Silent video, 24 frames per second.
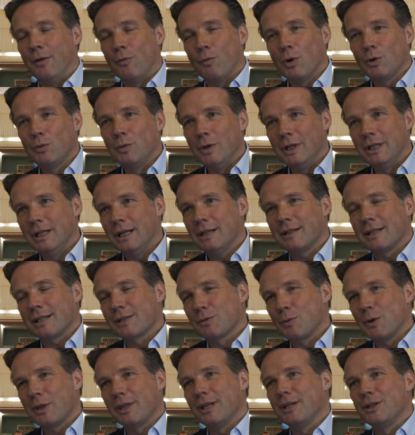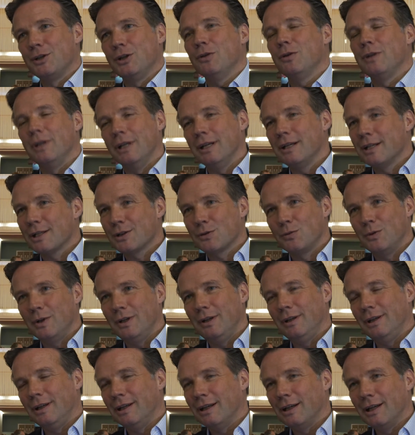What we did is within 2 years
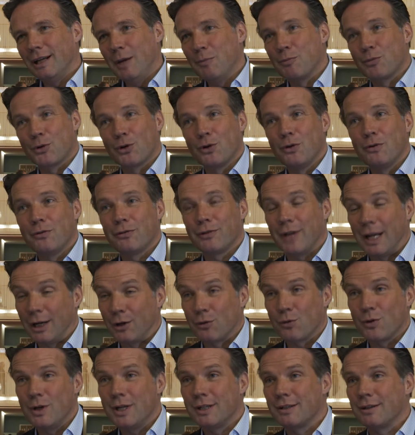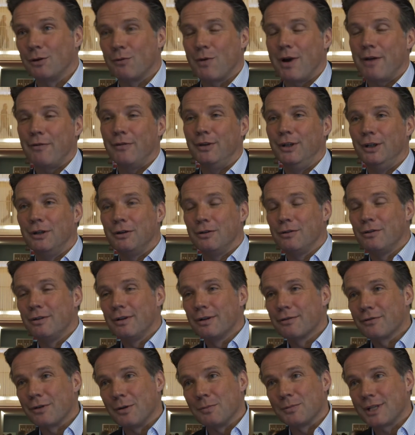we increased the revenue
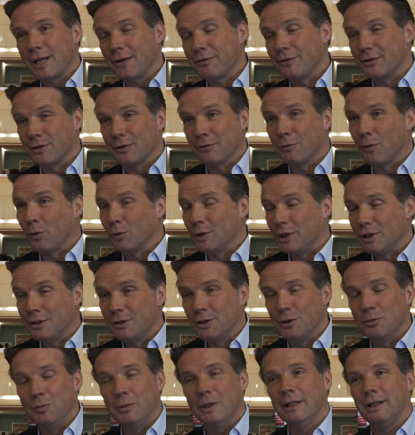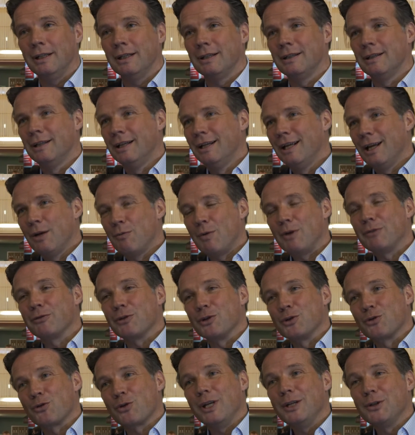from 7 to 42 million, went
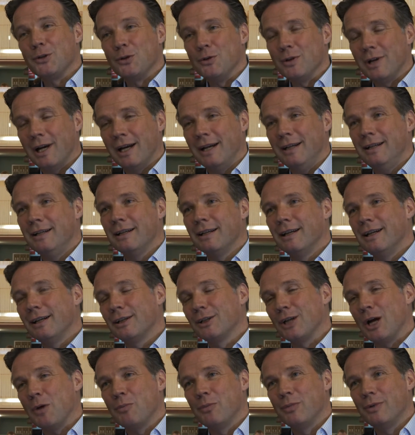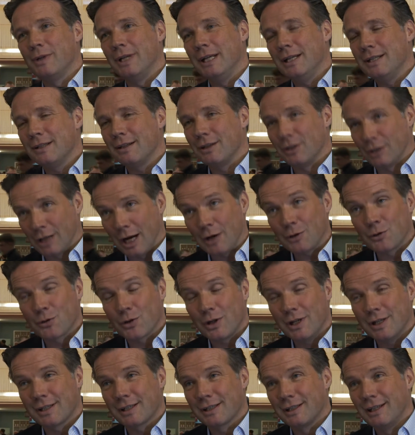from 3 to 9
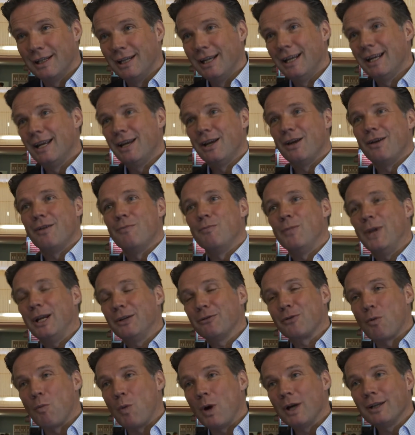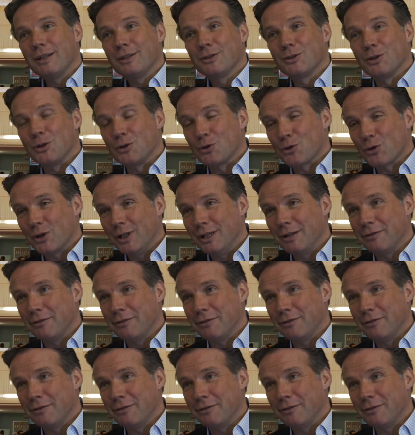countries, made from 1 to 3